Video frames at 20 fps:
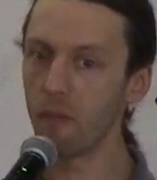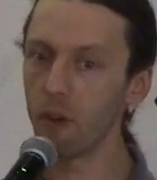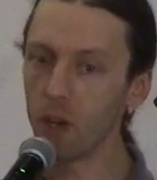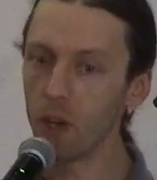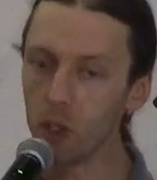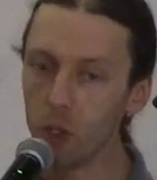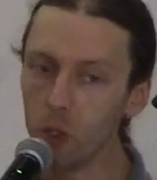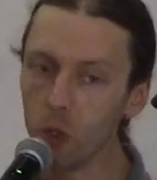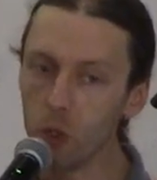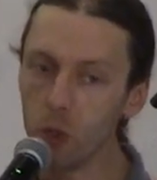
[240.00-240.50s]

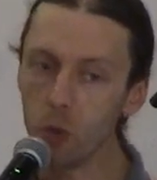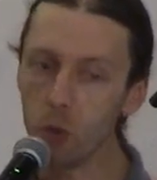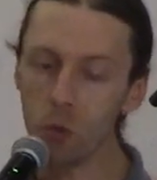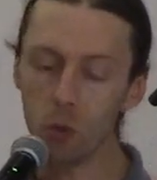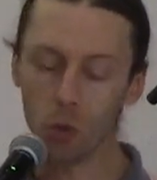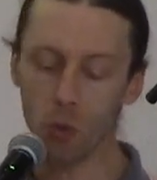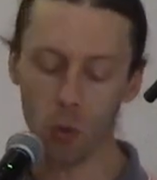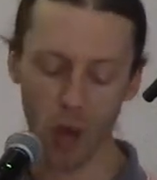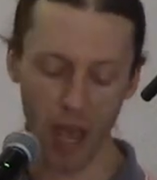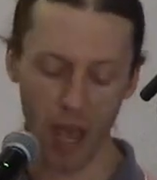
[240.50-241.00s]

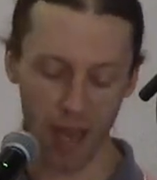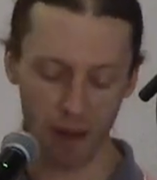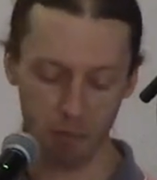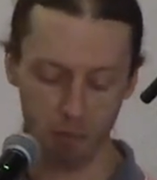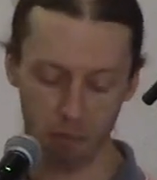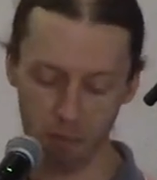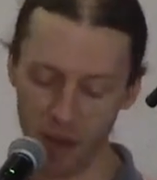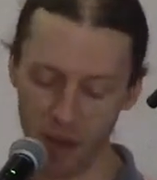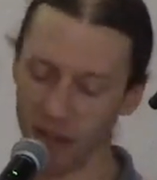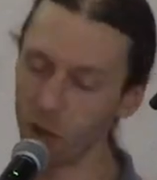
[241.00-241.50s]
new
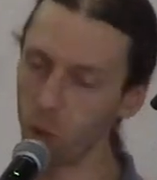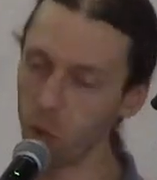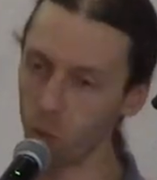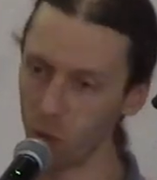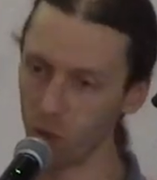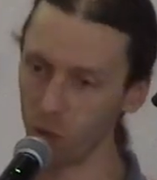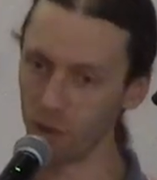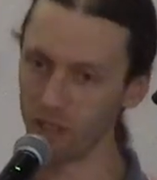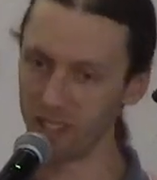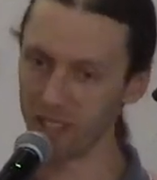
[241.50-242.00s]
and better
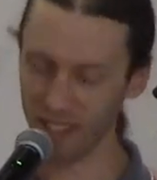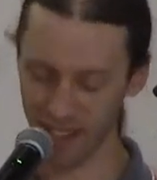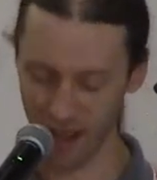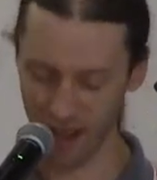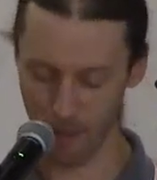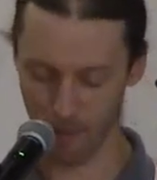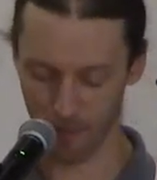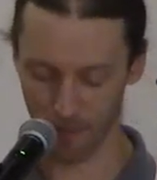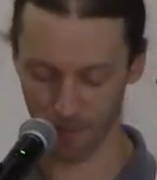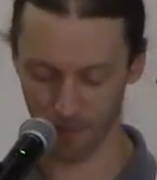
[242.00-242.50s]
world to
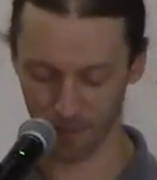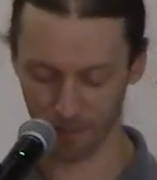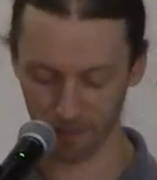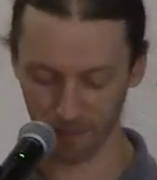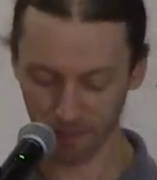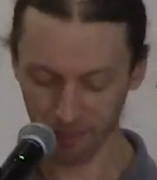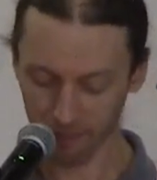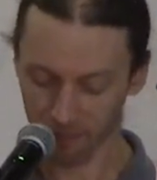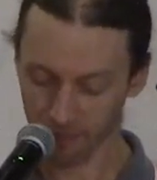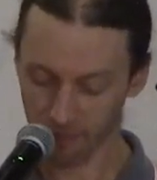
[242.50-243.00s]
come.
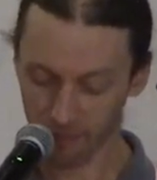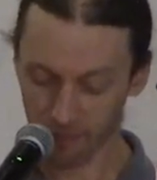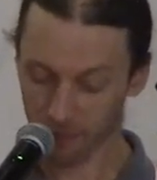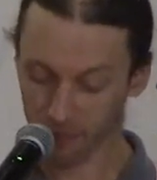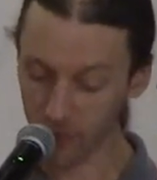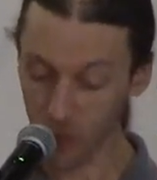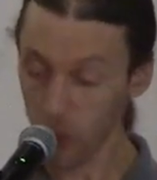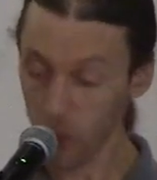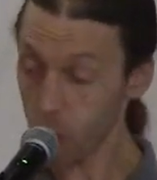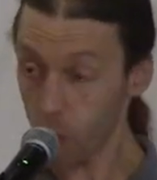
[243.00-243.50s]

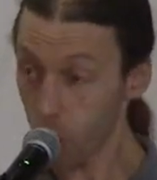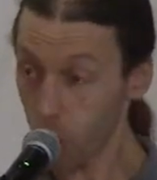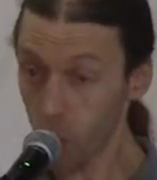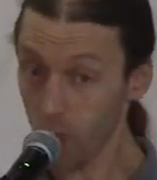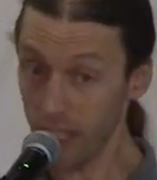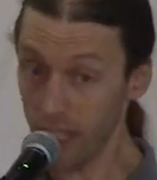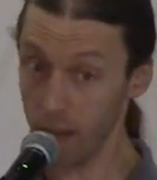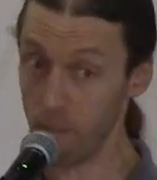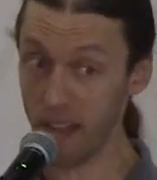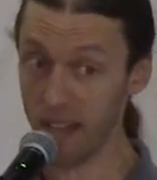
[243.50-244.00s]

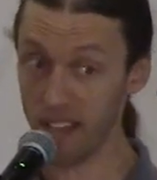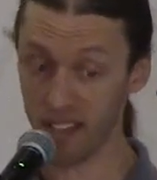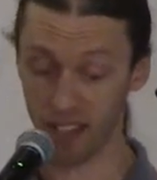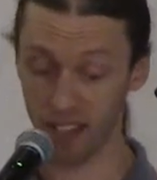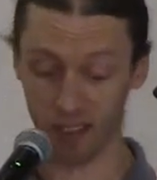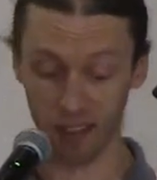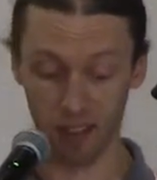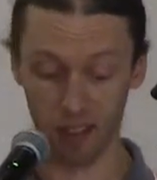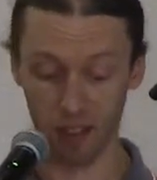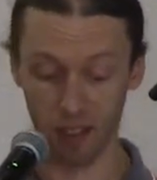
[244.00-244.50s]
Truly amazing.
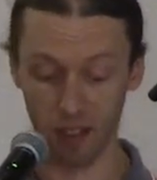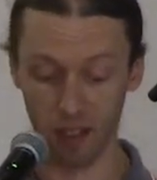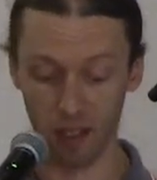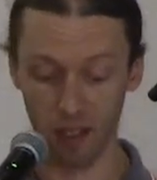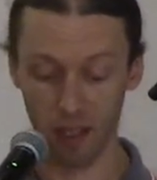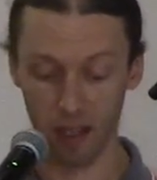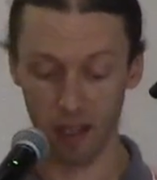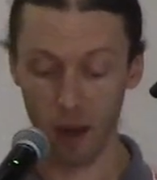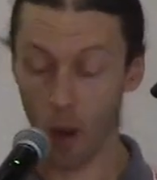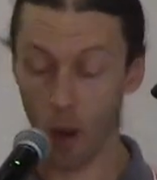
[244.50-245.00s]

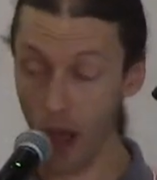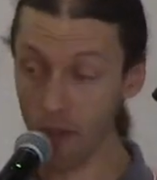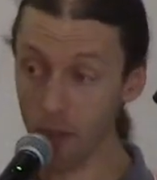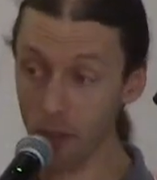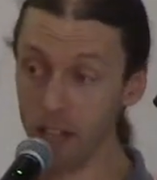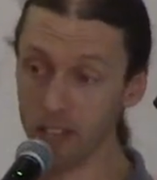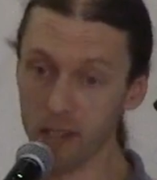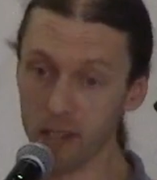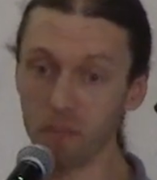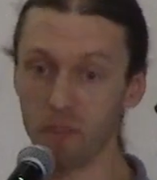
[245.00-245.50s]
Now, I've
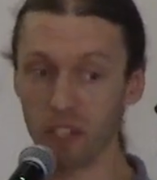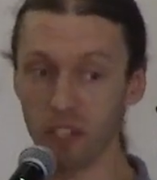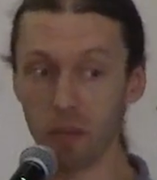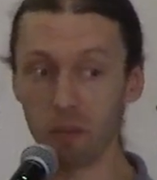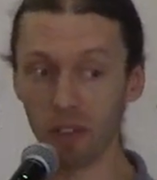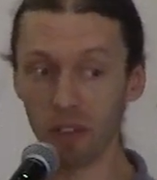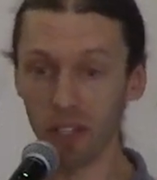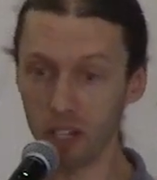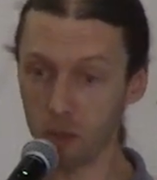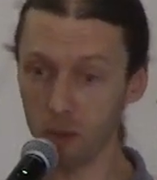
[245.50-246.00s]
had some
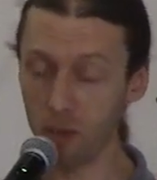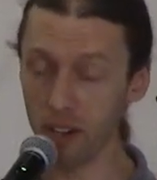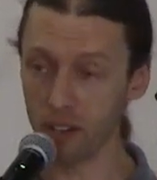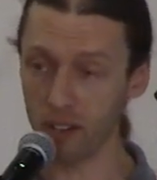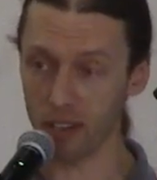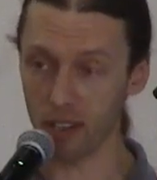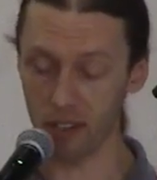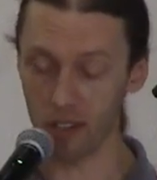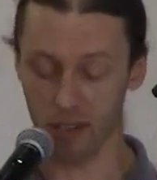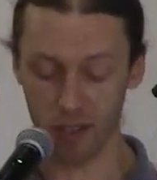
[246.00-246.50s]
similar
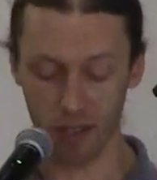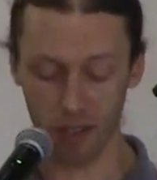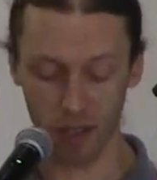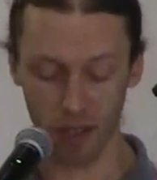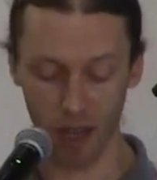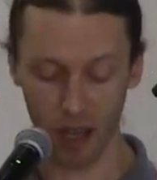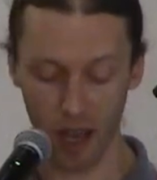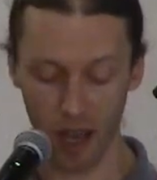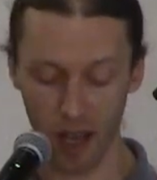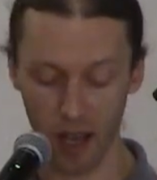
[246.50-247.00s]
experiences,
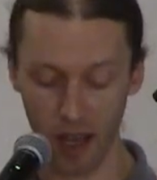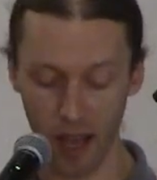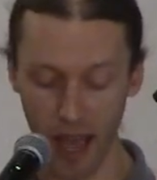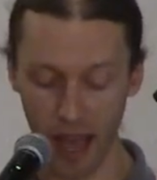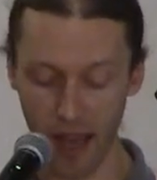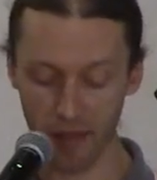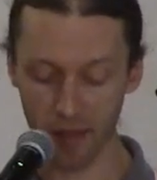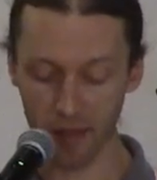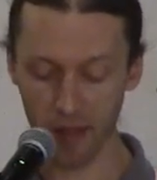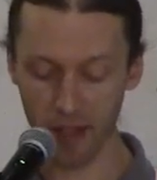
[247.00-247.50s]

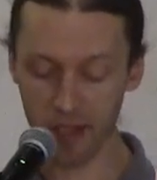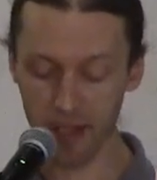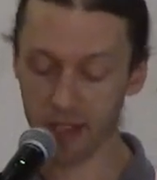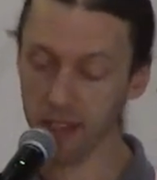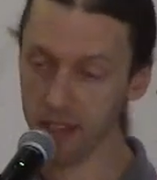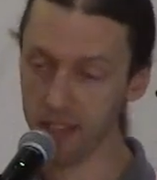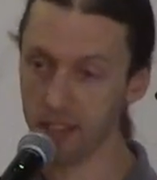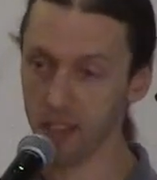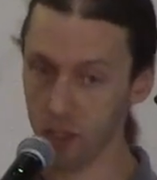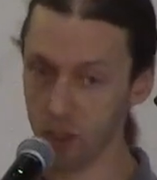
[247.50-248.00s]
and this
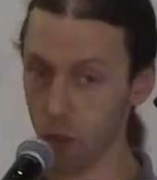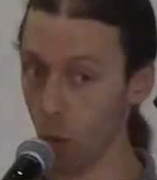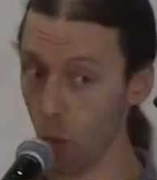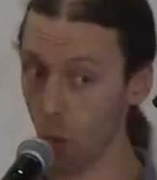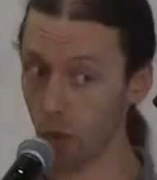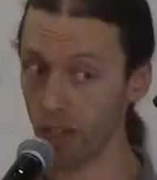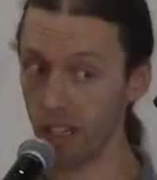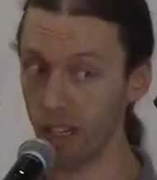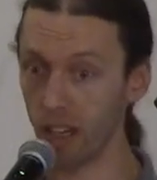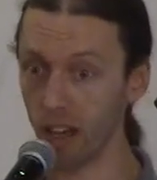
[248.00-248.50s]
is the
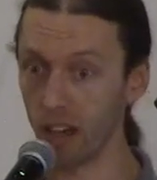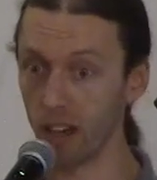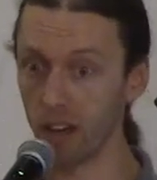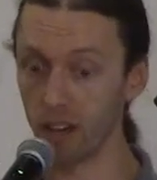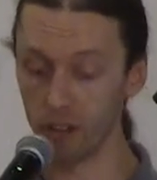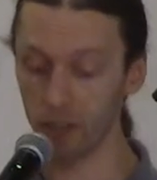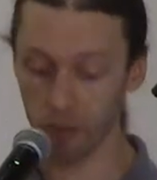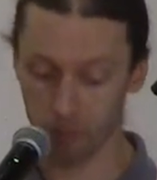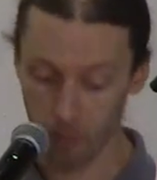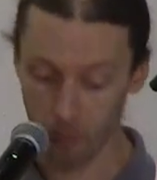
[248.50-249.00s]
story
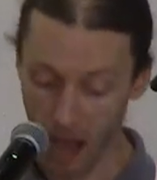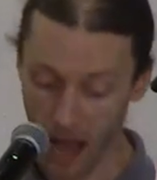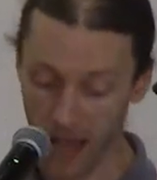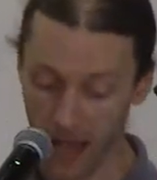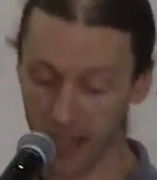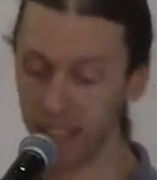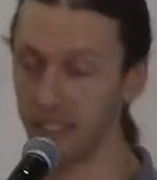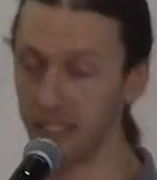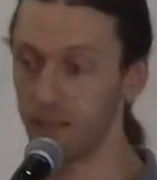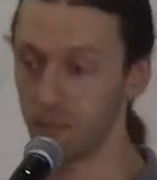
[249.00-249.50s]
of
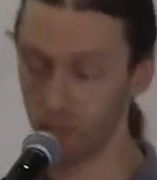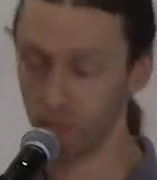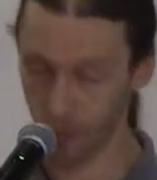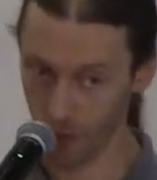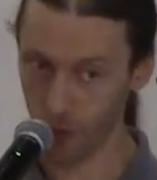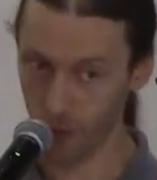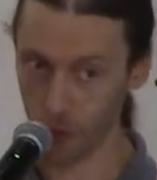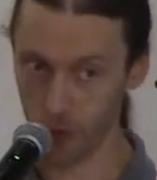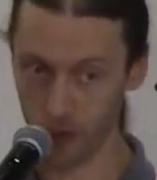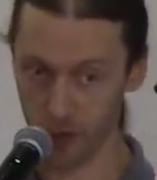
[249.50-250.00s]
my
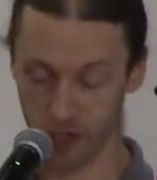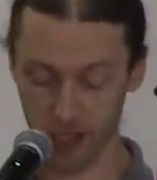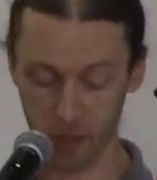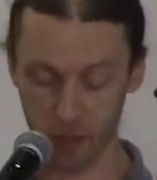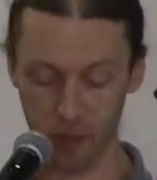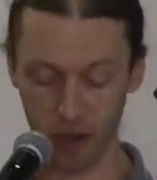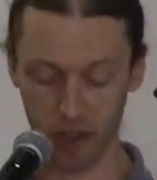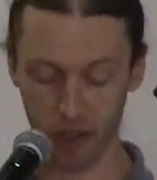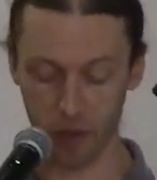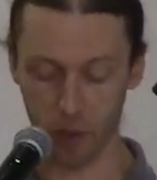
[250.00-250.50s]
first
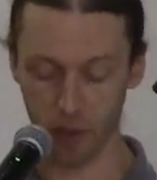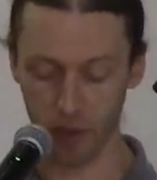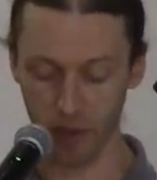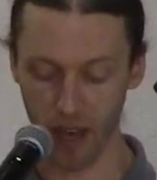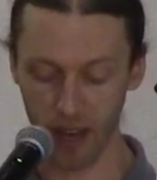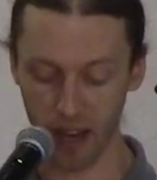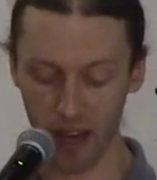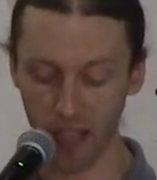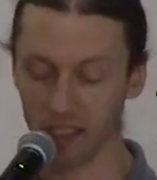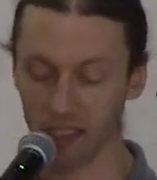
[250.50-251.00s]
experience with
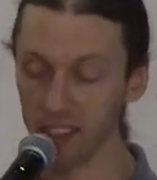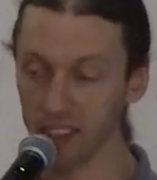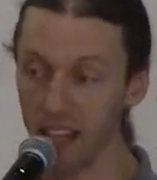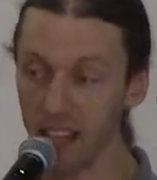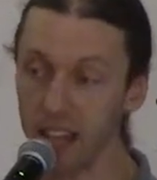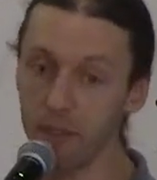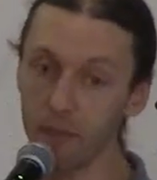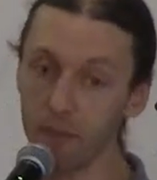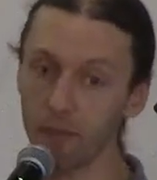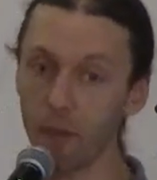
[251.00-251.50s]
that, a
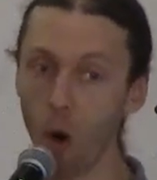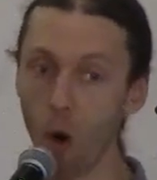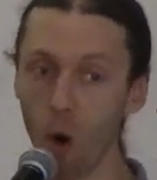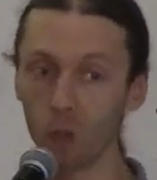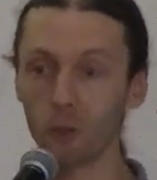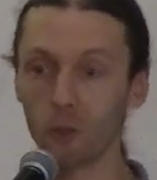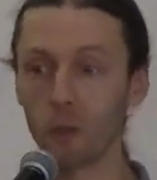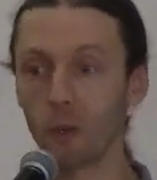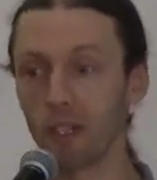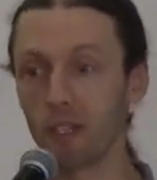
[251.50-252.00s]

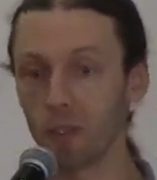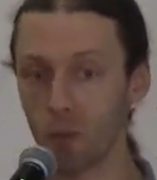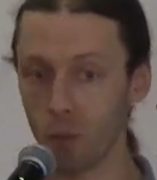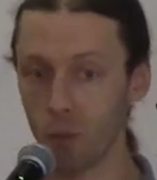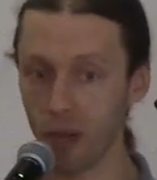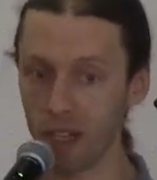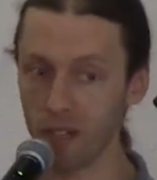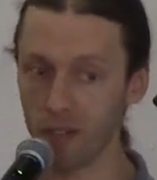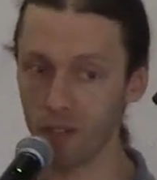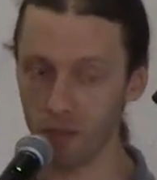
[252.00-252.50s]
life-altering
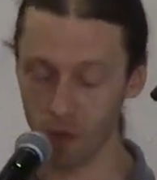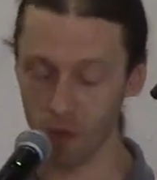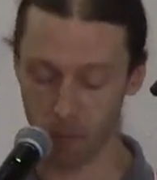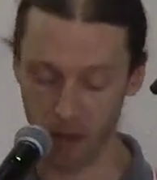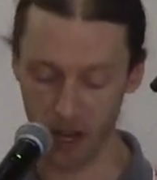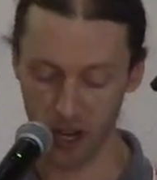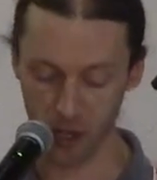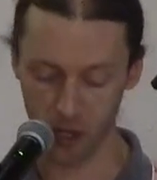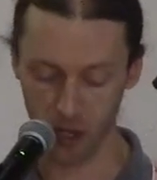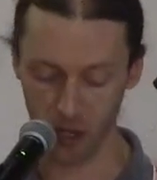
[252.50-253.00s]

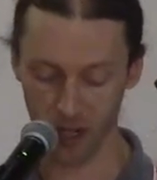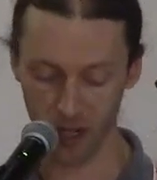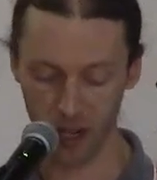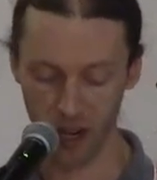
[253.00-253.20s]
transformation.